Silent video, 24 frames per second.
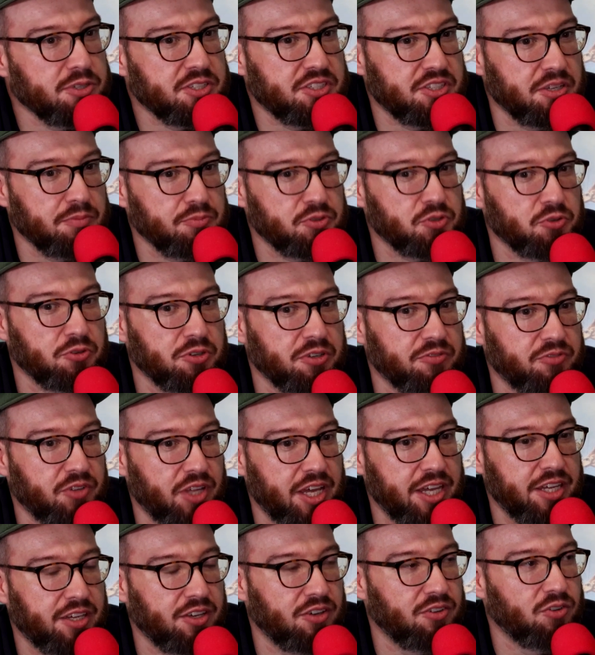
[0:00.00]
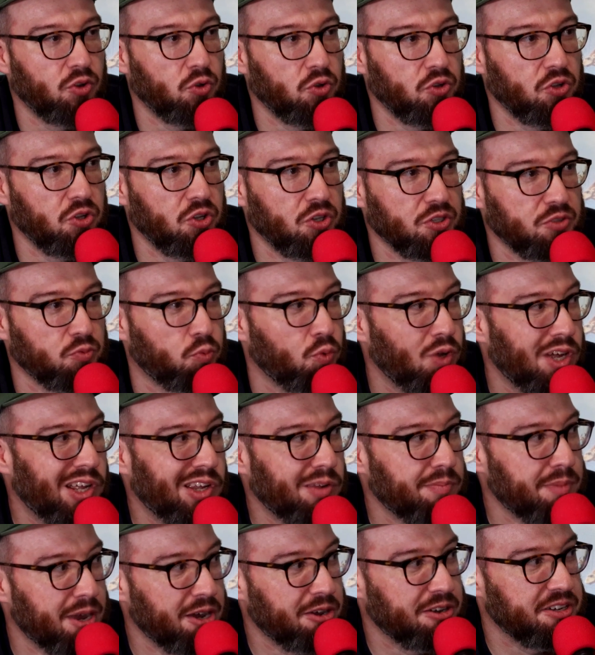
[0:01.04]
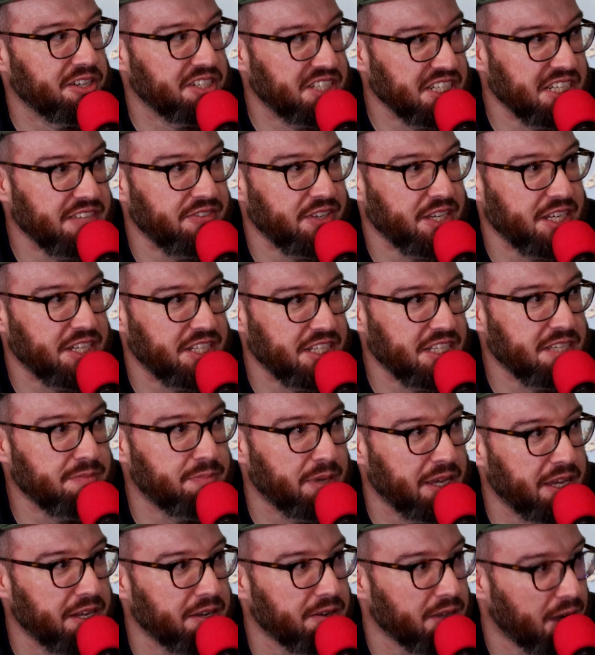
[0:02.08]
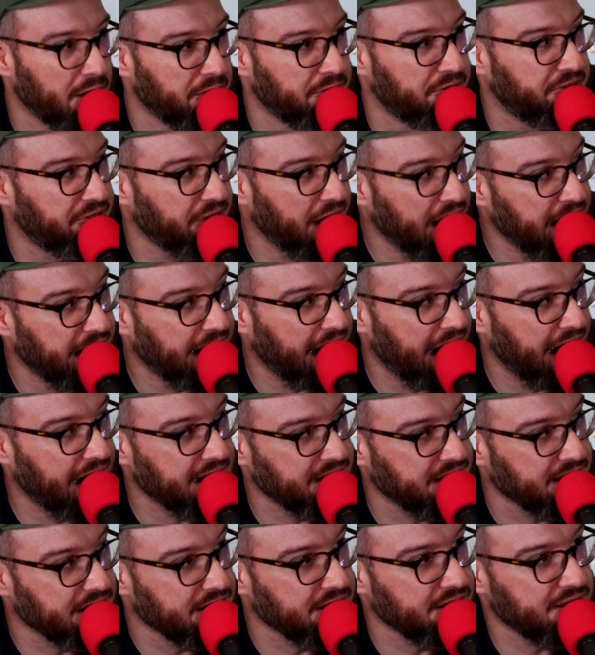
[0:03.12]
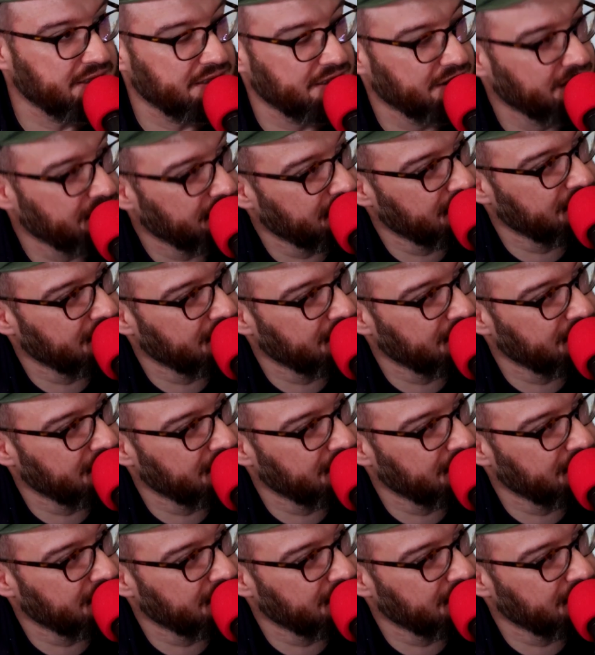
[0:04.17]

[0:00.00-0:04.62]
was some sort of like old Walmart DVD bin of fake asses.